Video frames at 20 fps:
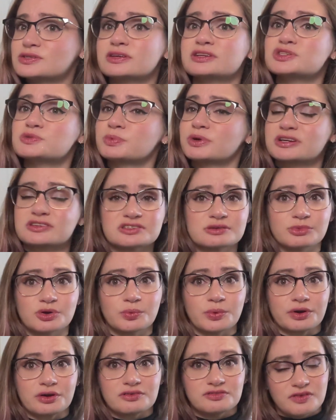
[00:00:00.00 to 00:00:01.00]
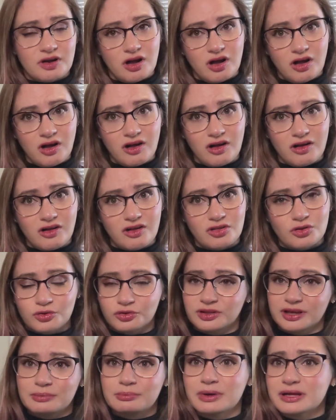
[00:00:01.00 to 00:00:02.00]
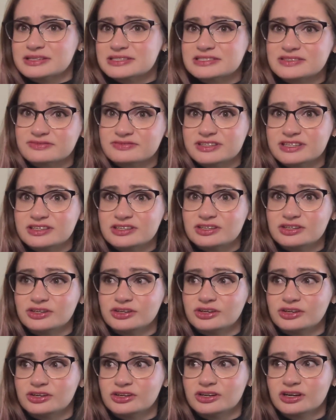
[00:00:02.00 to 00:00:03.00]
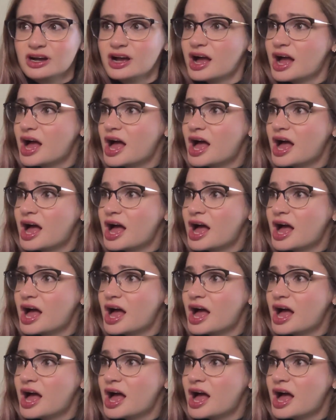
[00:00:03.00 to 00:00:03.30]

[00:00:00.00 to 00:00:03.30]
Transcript: like spring, summer, winter, fall, or, like, months of the year.